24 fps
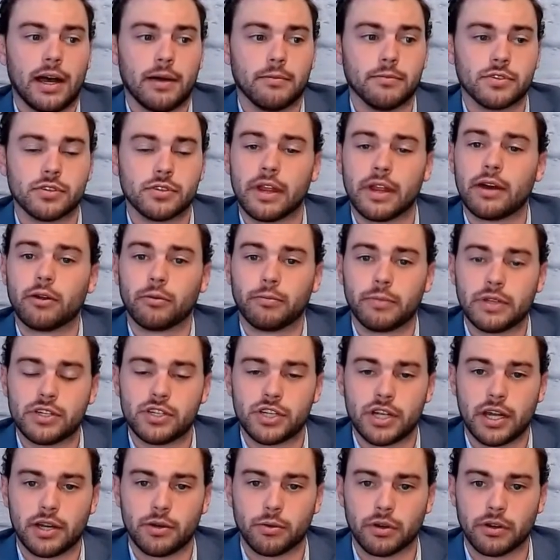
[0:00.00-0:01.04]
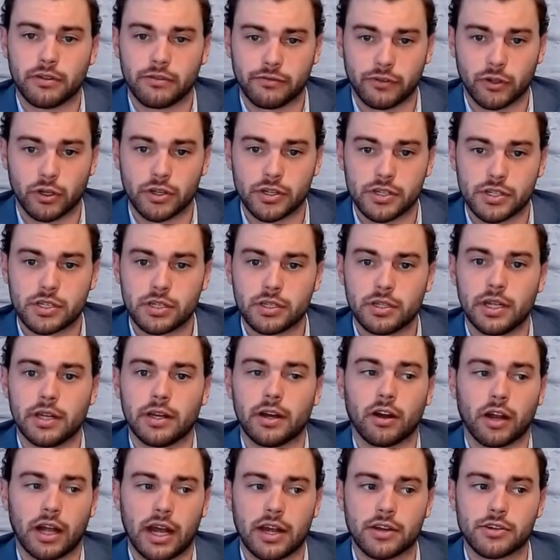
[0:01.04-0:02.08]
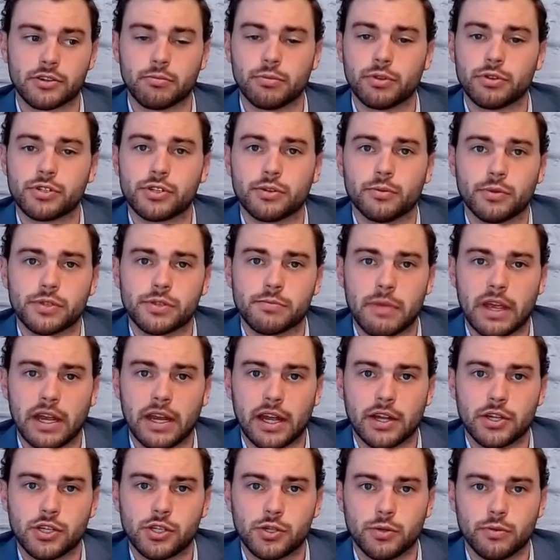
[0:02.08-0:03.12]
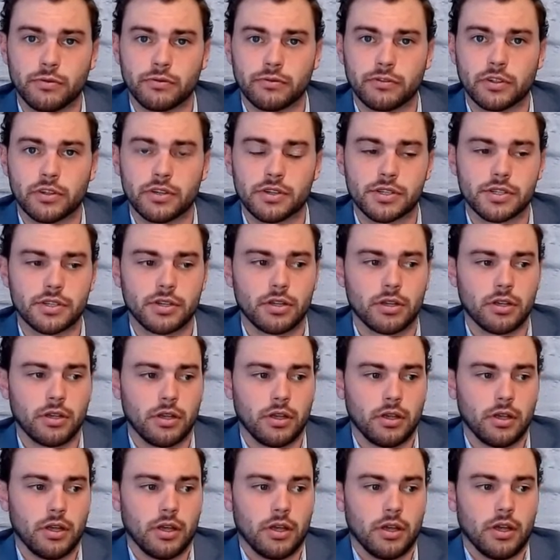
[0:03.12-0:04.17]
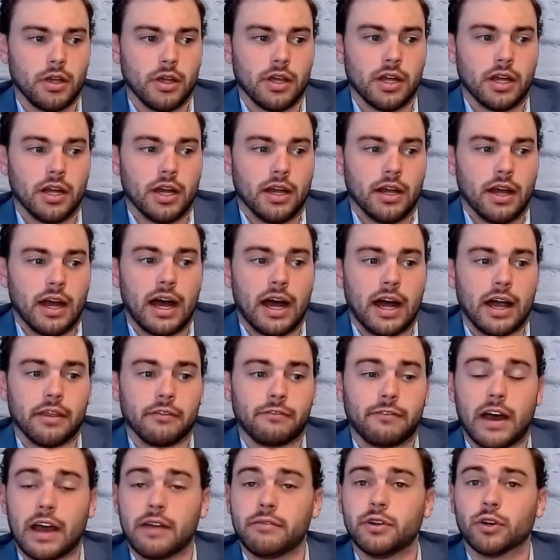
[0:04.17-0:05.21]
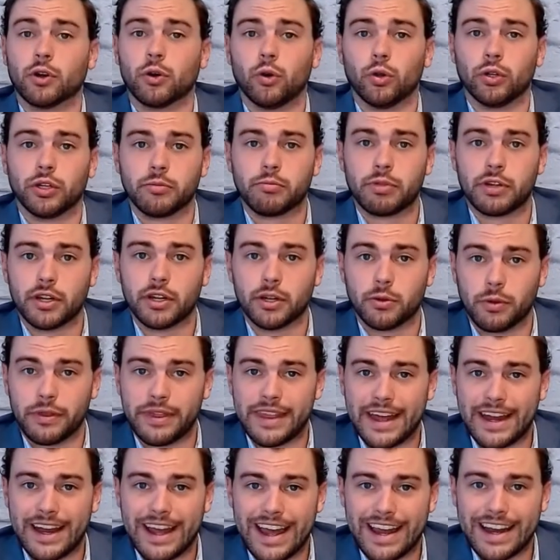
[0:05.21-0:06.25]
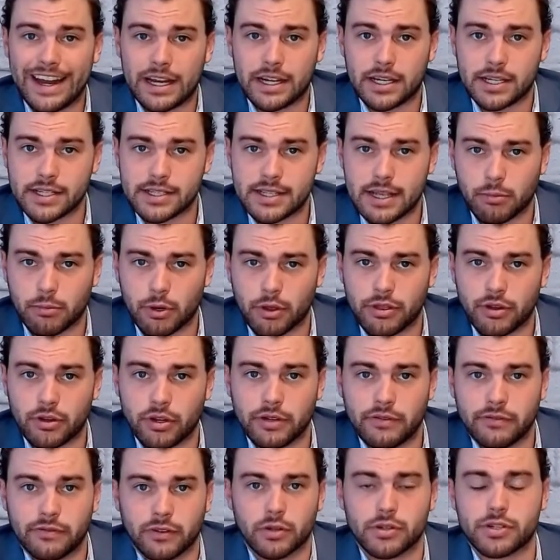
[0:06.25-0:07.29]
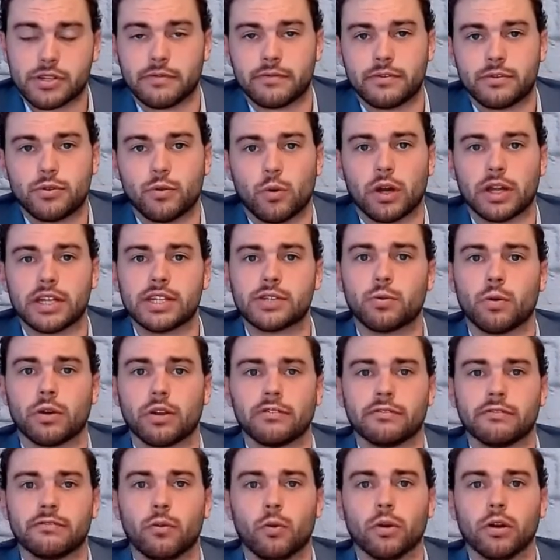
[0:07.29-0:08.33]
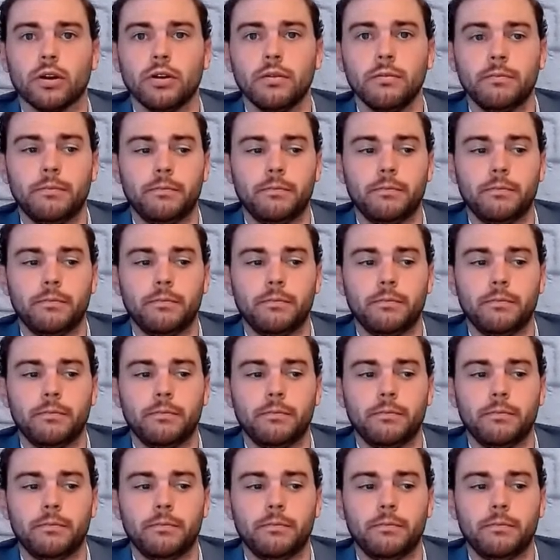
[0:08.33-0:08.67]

So that would be January 1st, and our contribution was made on June 1st. The 5-year holding period would then end on December 31st of 2024.